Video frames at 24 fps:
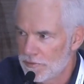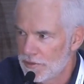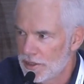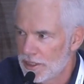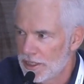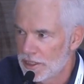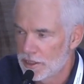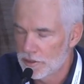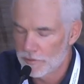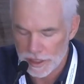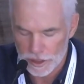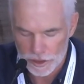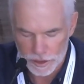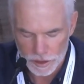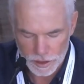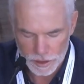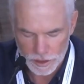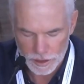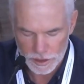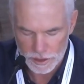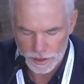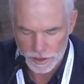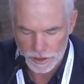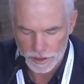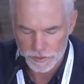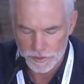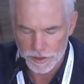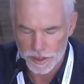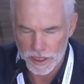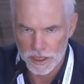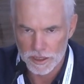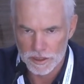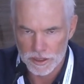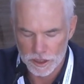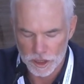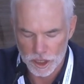interventions
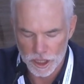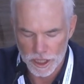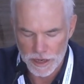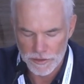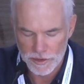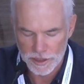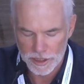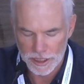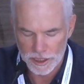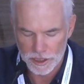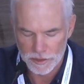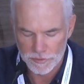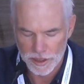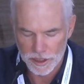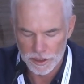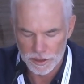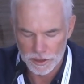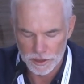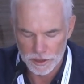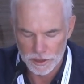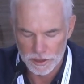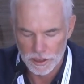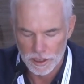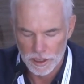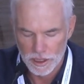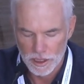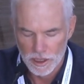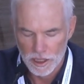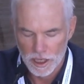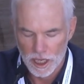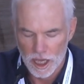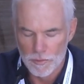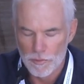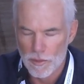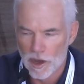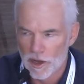as generic interventions,
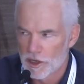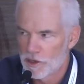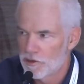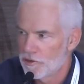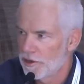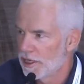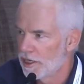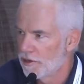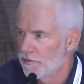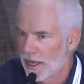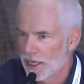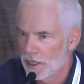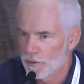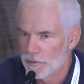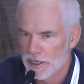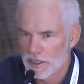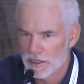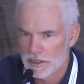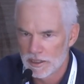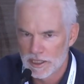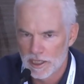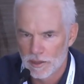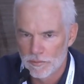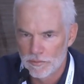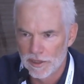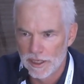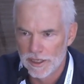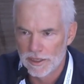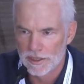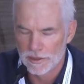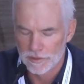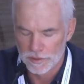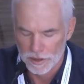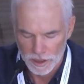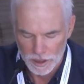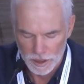a monitoring and evaluation
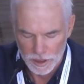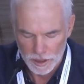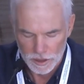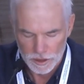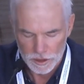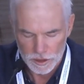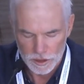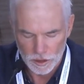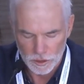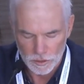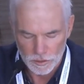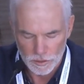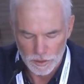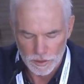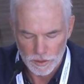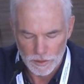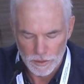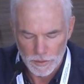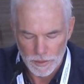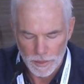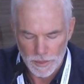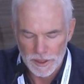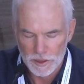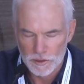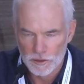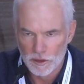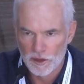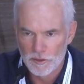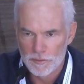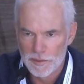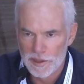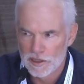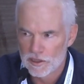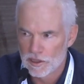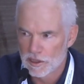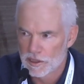template. So these all have
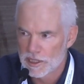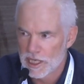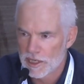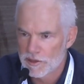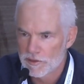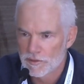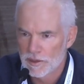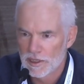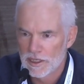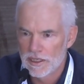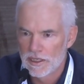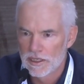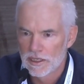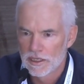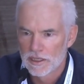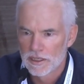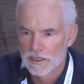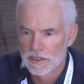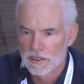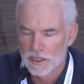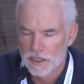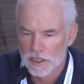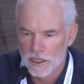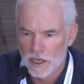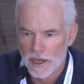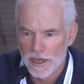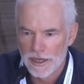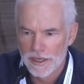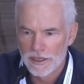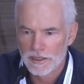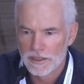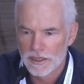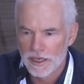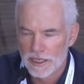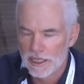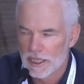been successfully
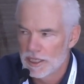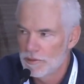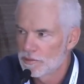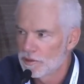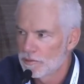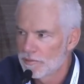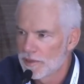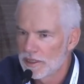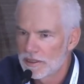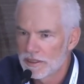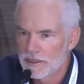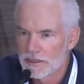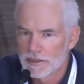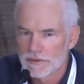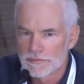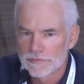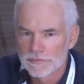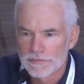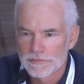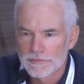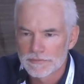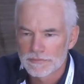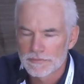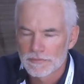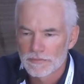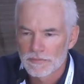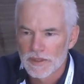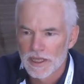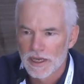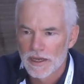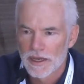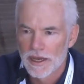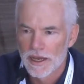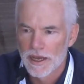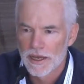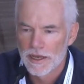designed and implemented
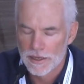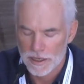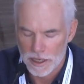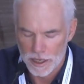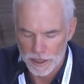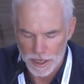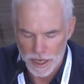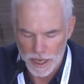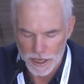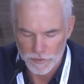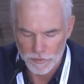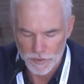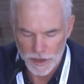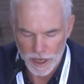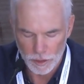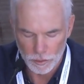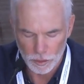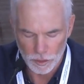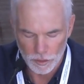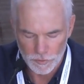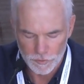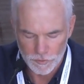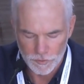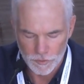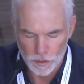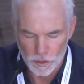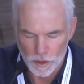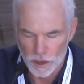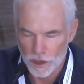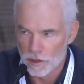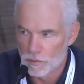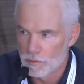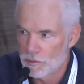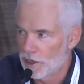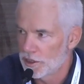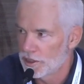and available for
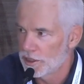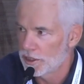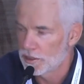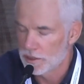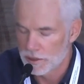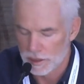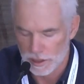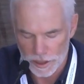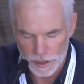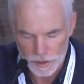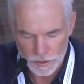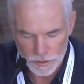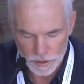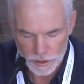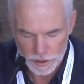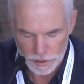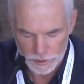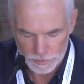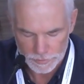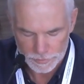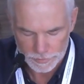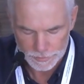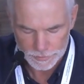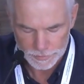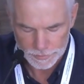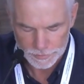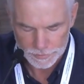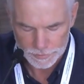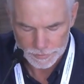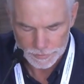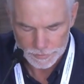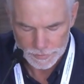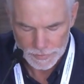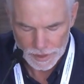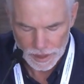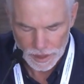other projects to use.
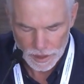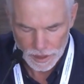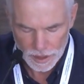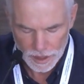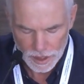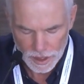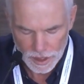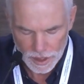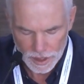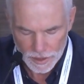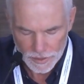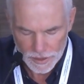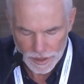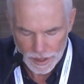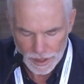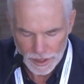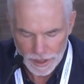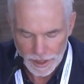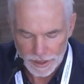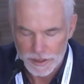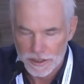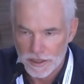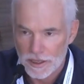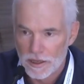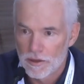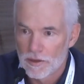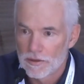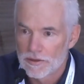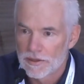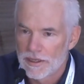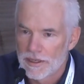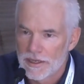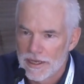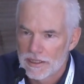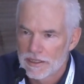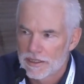Then I'd like to
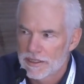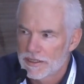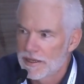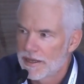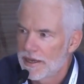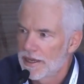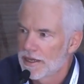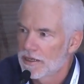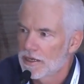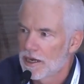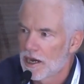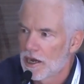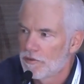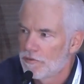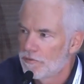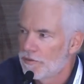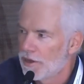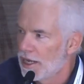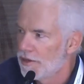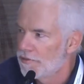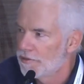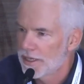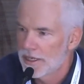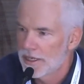next thank our 5 case